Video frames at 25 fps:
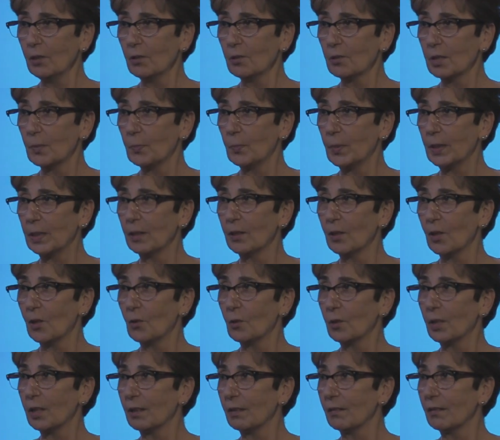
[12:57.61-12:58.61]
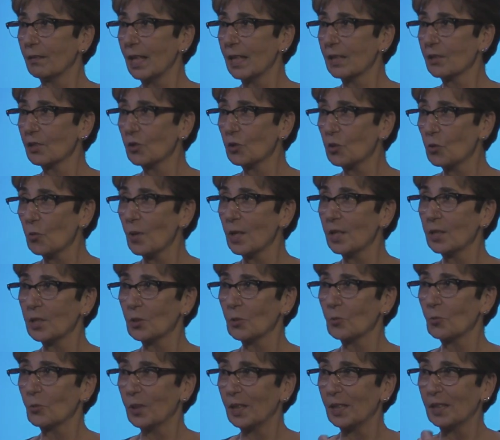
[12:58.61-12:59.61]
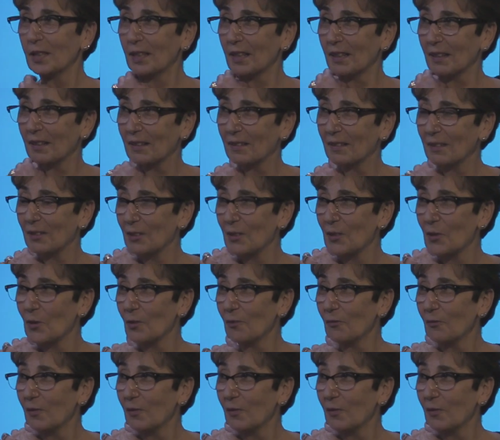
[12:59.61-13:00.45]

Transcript: is bingo, and that's twice a week. And you know,